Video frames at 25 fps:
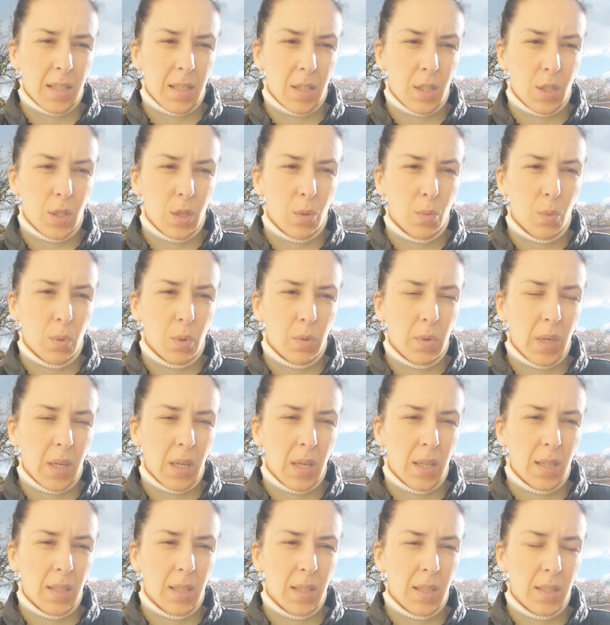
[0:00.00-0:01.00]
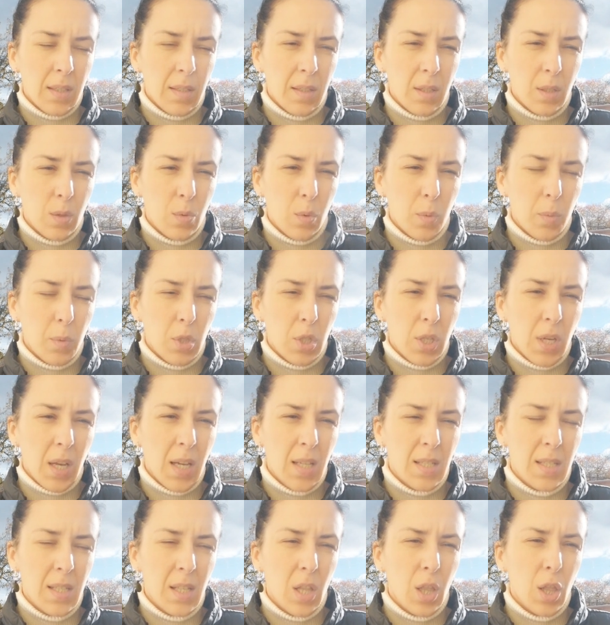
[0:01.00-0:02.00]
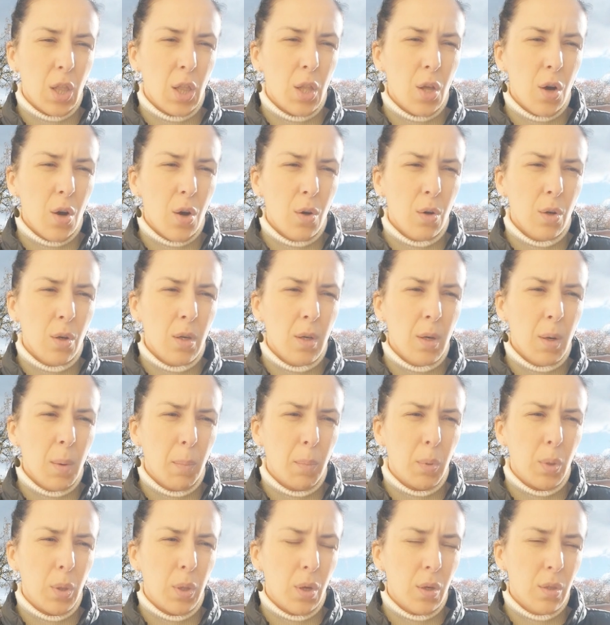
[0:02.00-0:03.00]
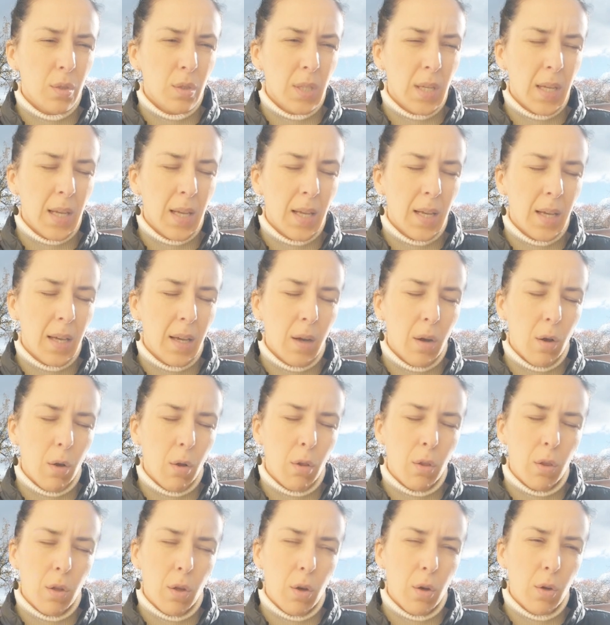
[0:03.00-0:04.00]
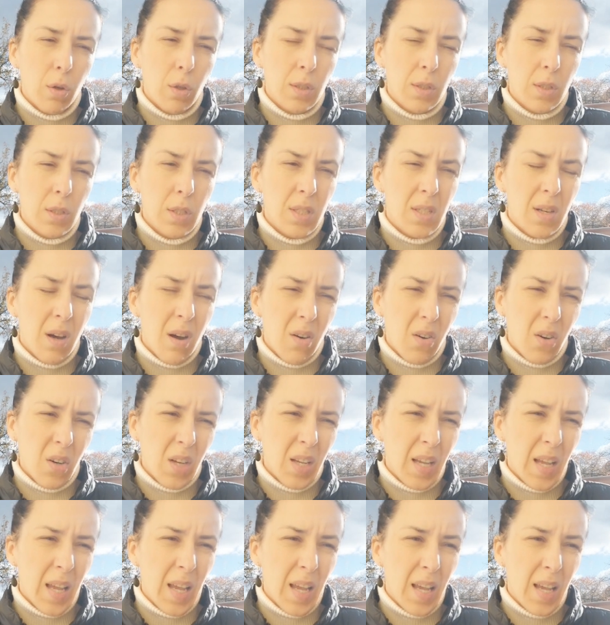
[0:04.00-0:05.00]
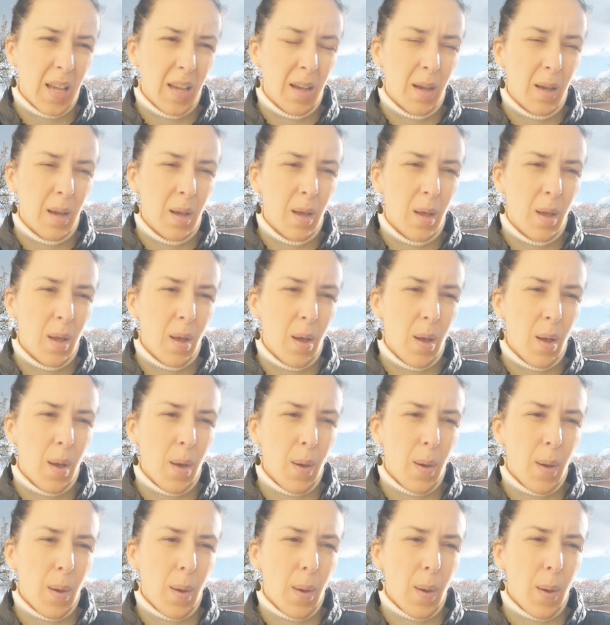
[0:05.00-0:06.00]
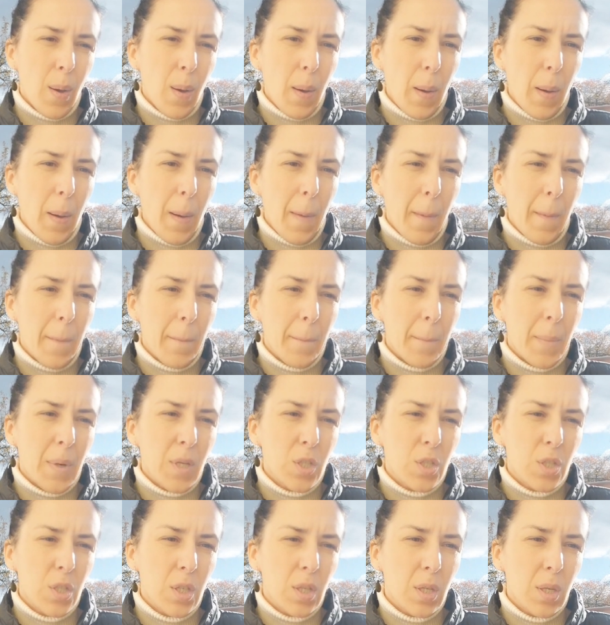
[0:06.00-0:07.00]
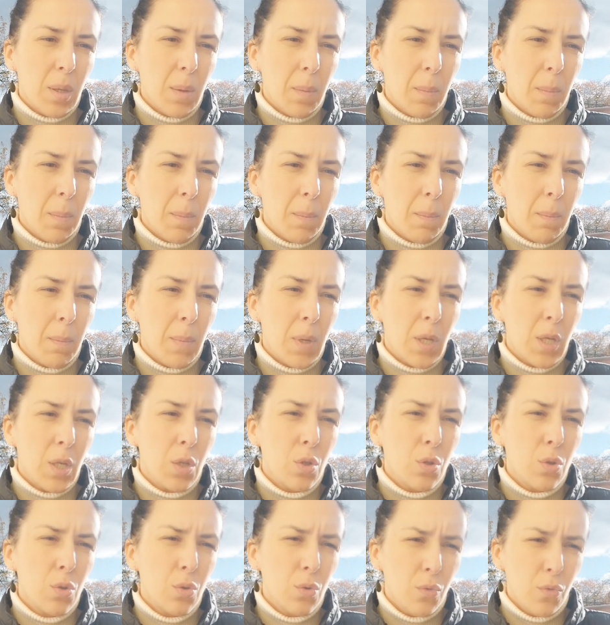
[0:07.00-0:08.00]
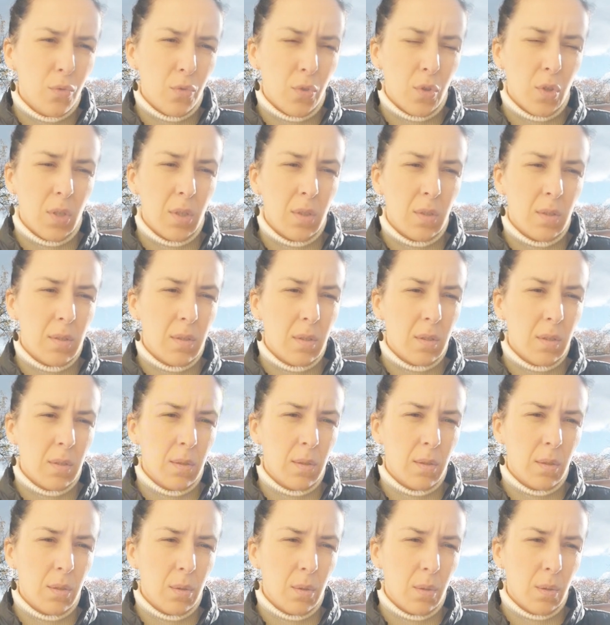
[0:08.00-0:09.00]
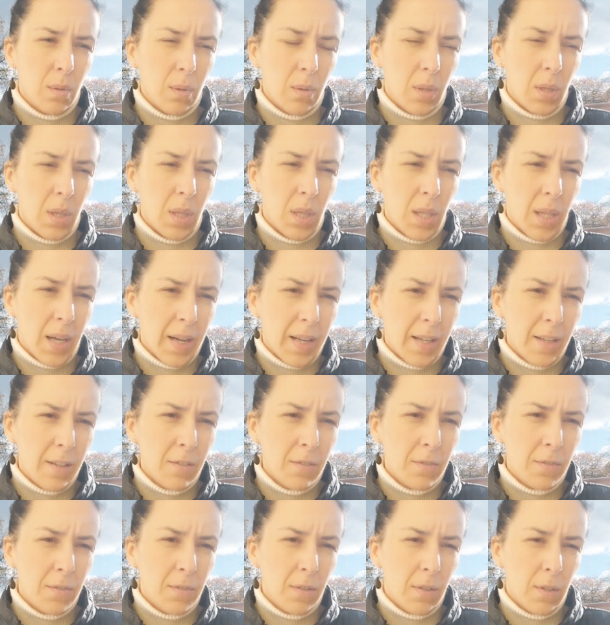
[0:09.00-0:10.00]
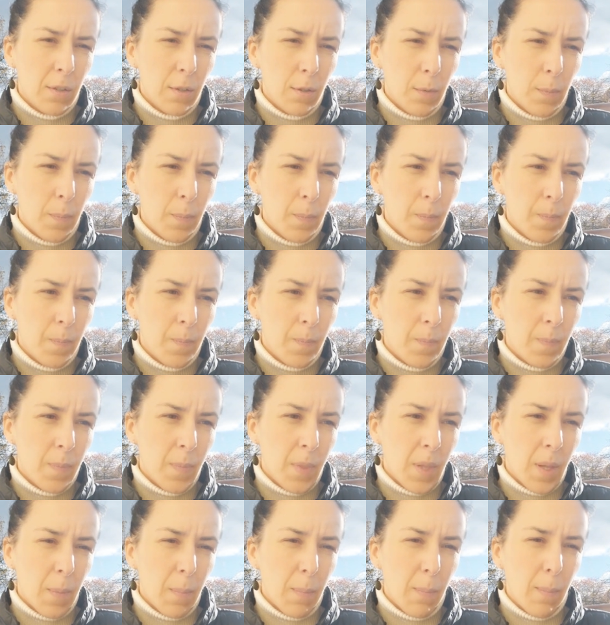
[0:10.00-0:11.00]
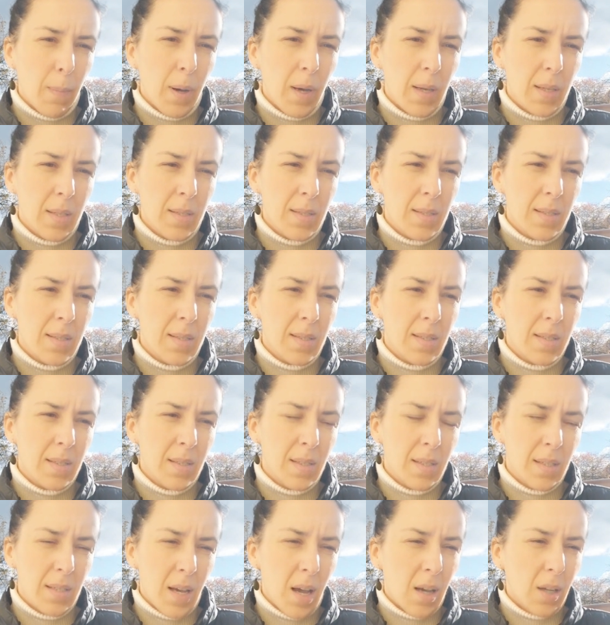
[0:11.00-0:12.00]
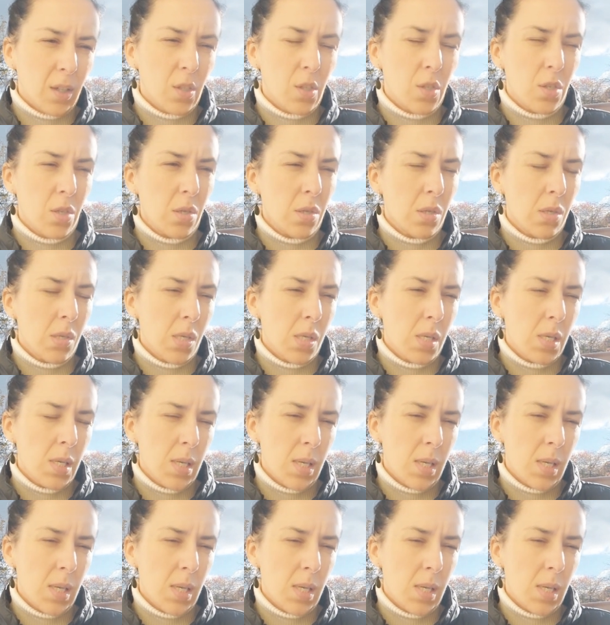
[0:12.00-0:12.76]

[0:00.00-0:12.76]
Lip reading: You will recognize this woman. She has long blonde hair or long dark hair, but she maneuvers through life by seduction